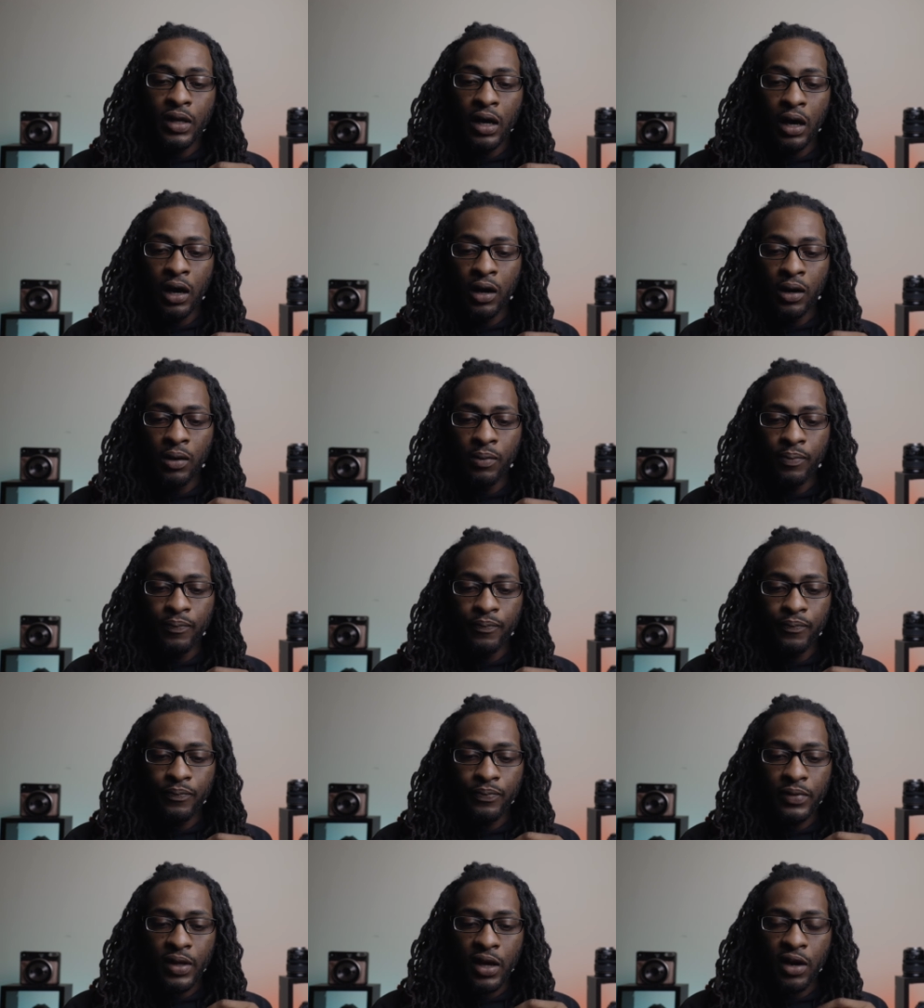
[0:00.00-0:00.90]

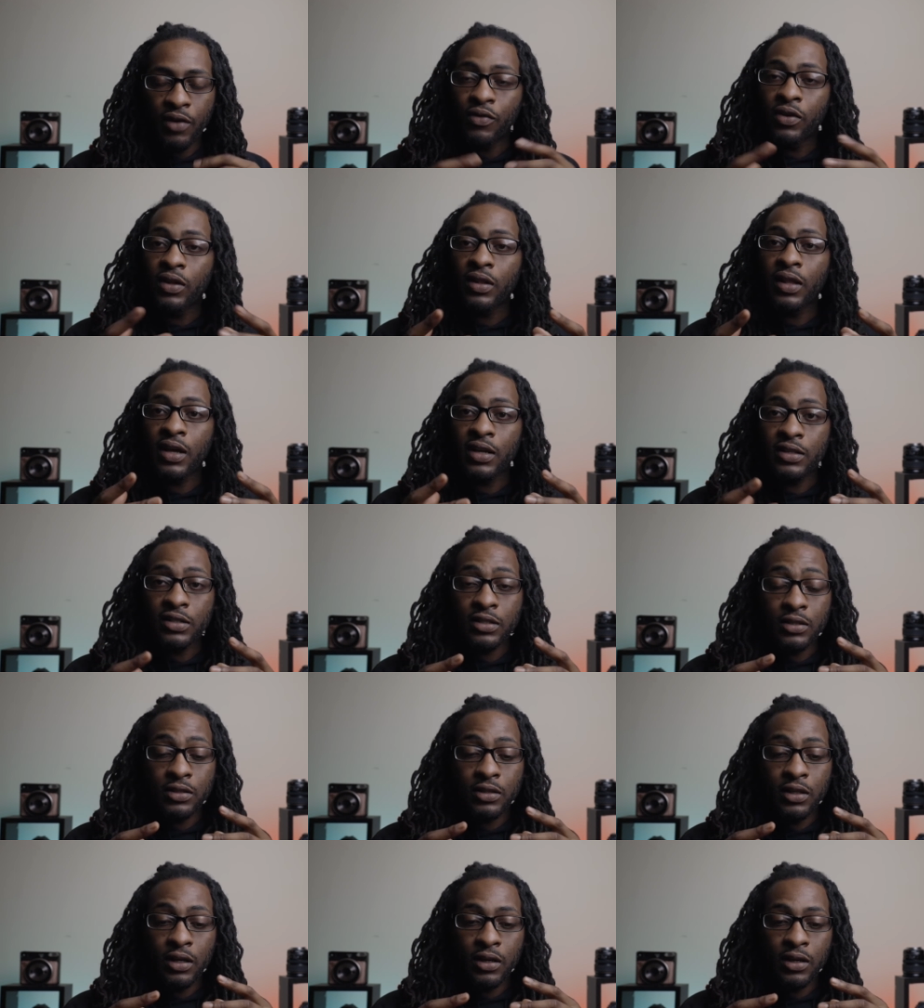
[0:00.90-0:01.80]
Um, I
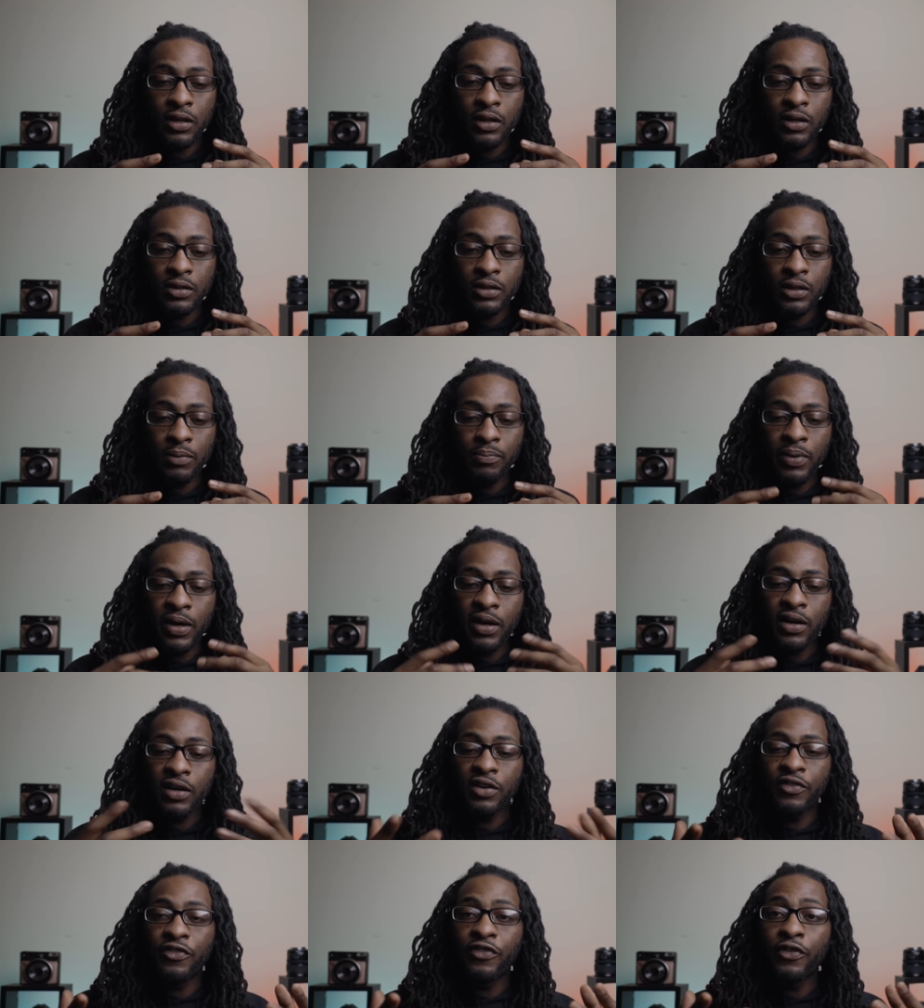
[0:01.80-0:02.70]
realized the the
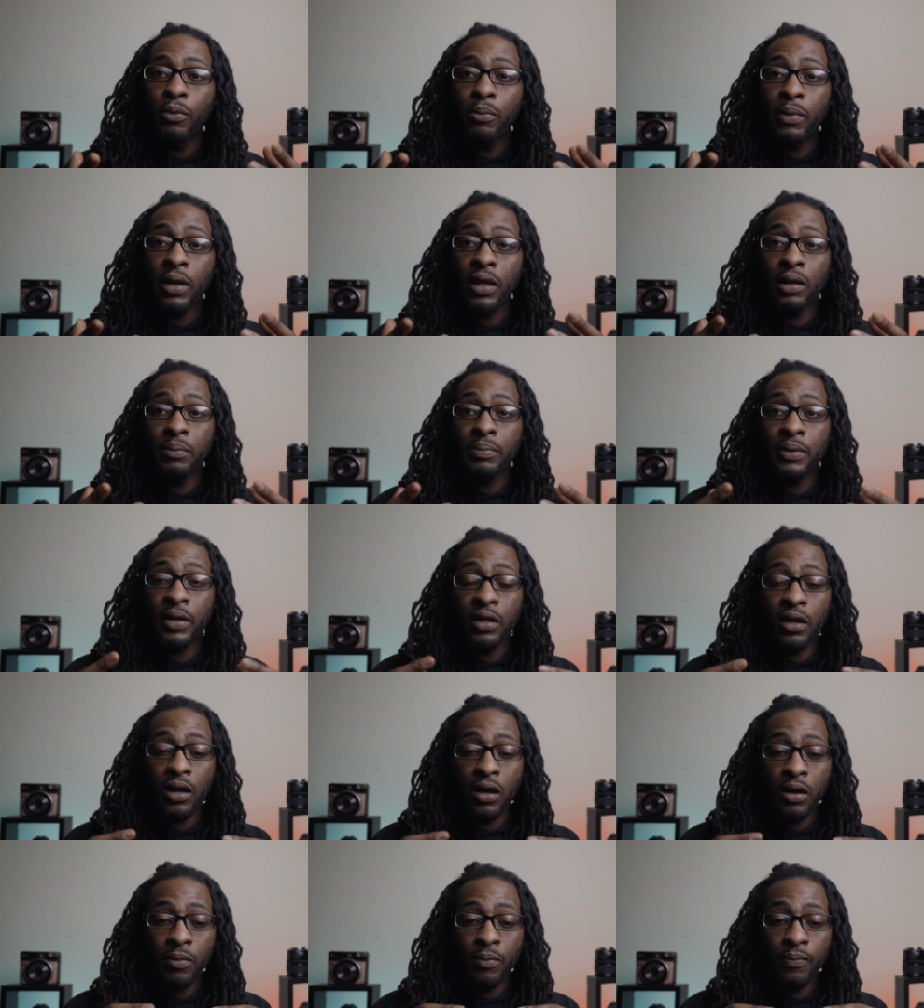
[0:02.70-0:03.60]
better the filmmaker
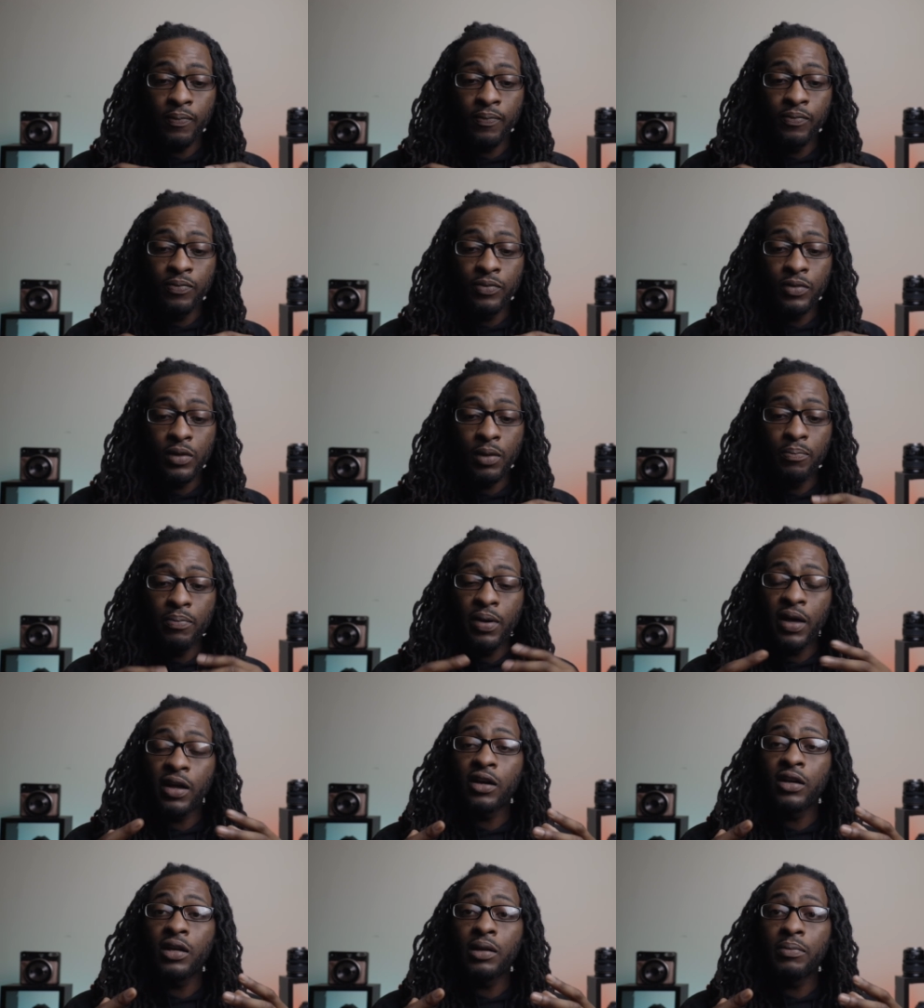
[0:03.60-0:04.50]
become, the
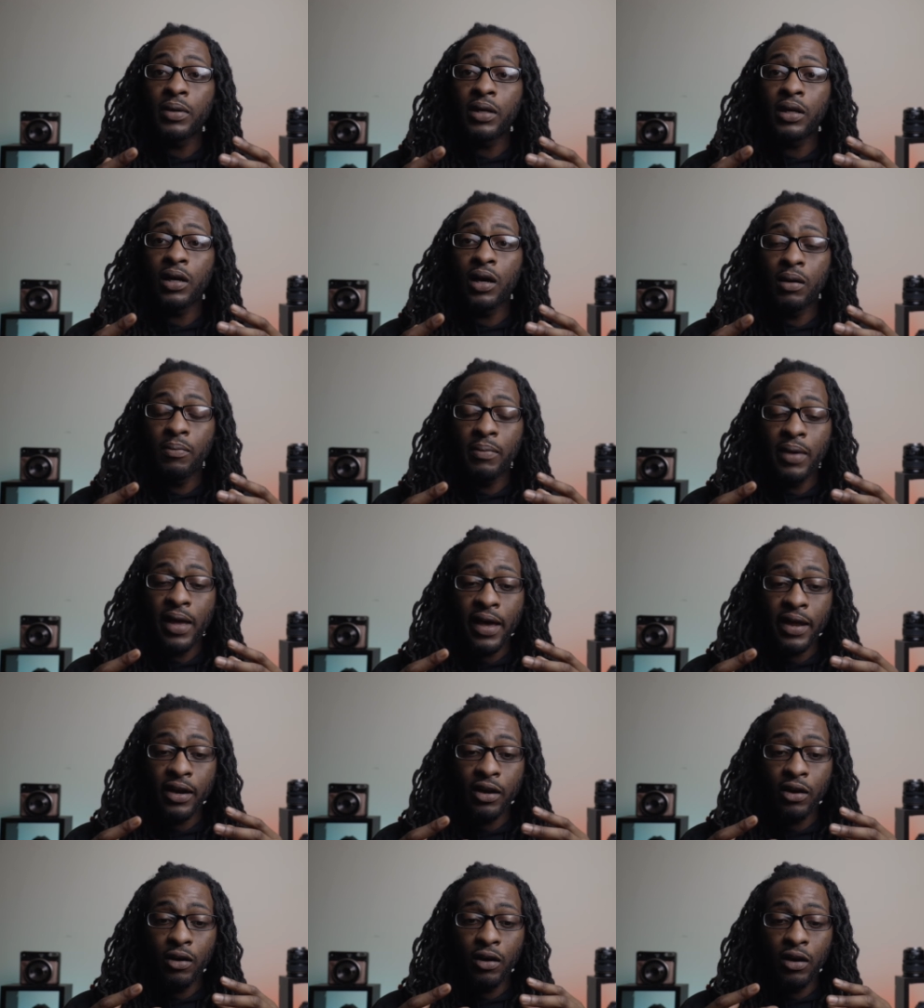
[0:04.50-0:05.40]
better they become
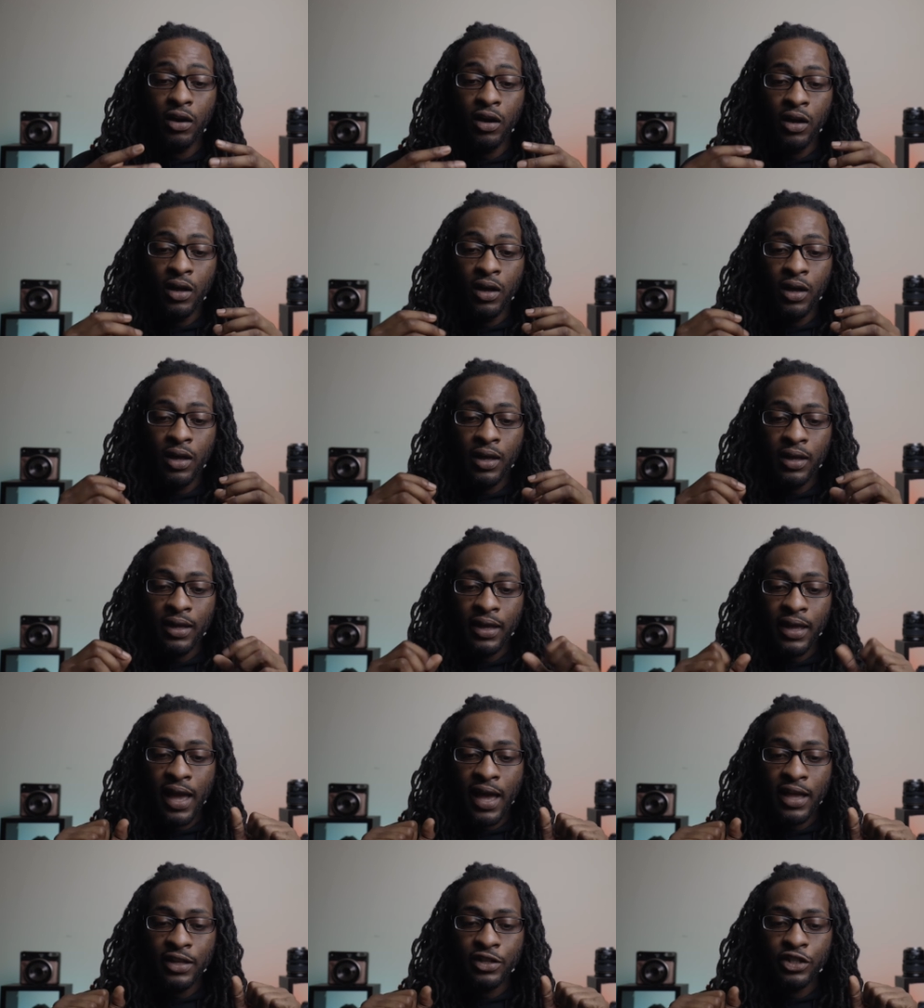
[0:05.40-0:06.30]
at uh,
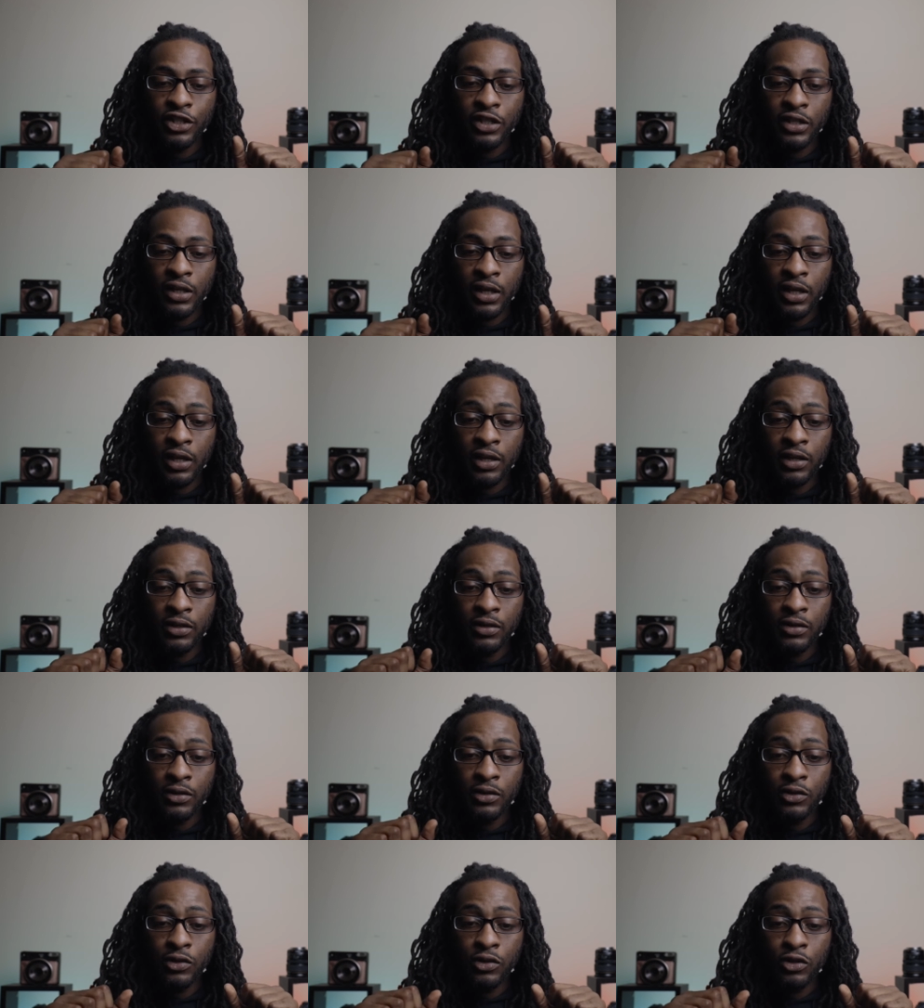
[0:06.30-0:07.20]

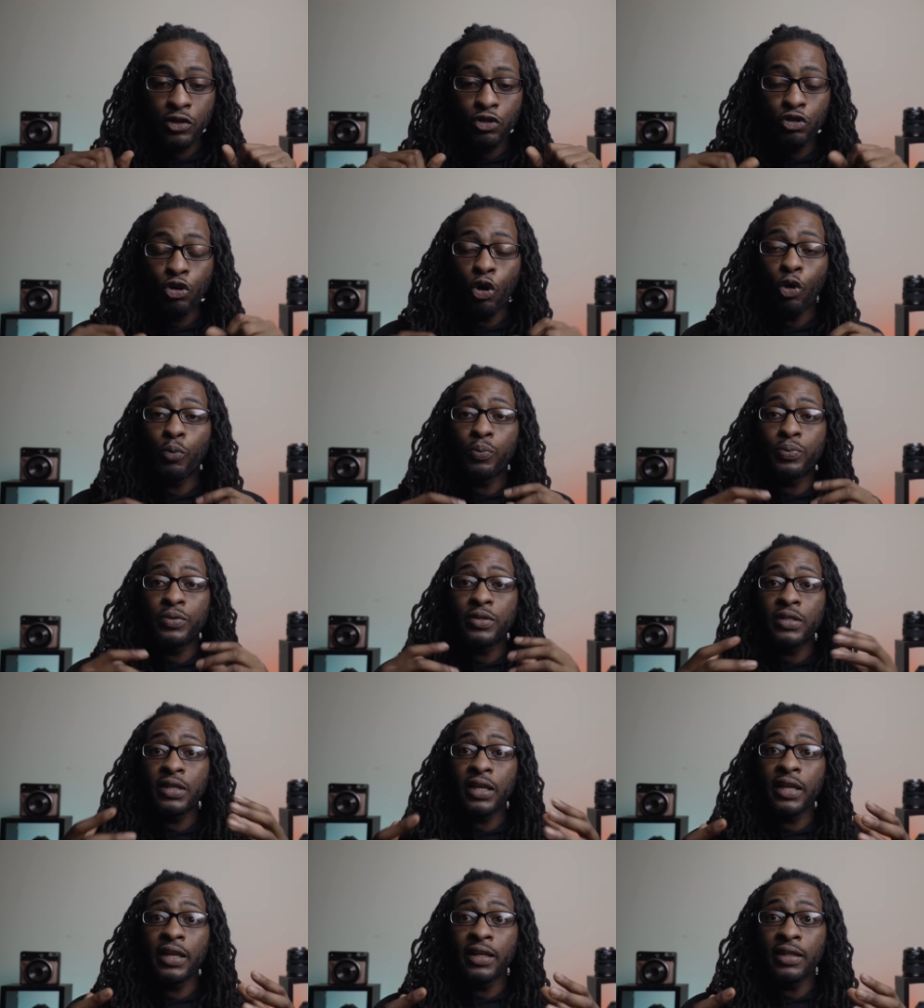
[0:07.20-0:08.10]
catching dope
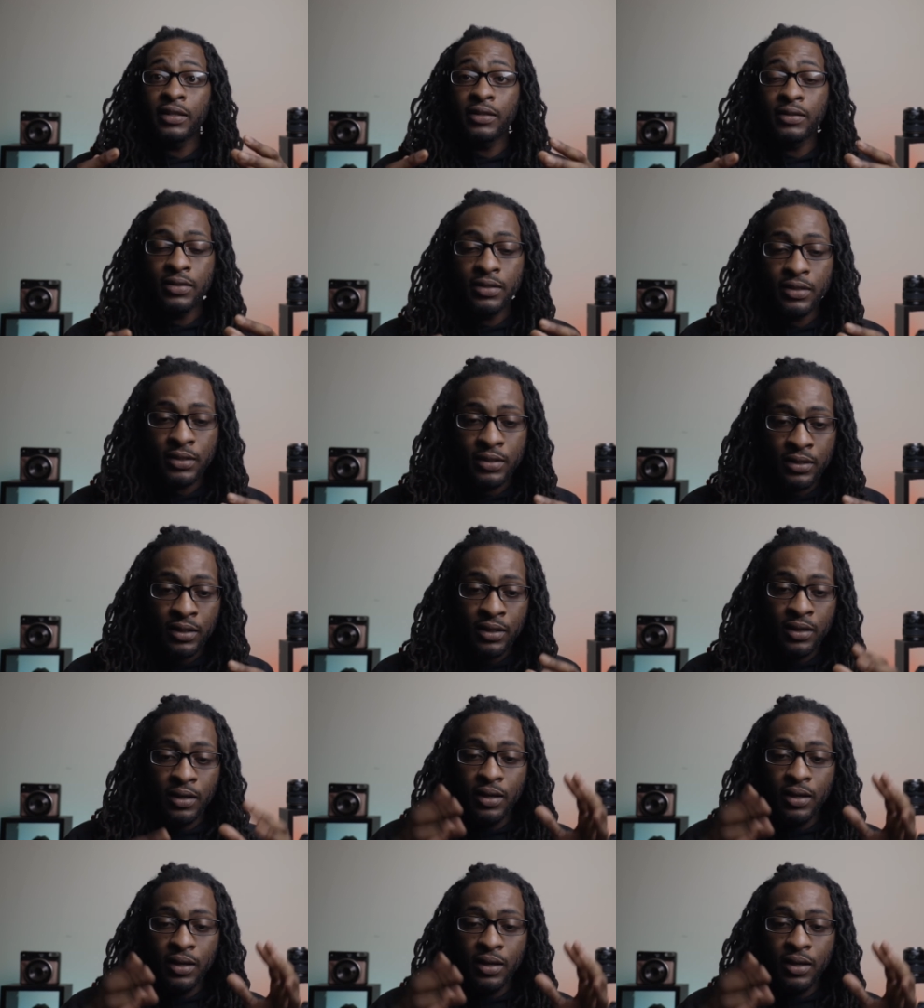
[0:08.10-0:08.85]
scenes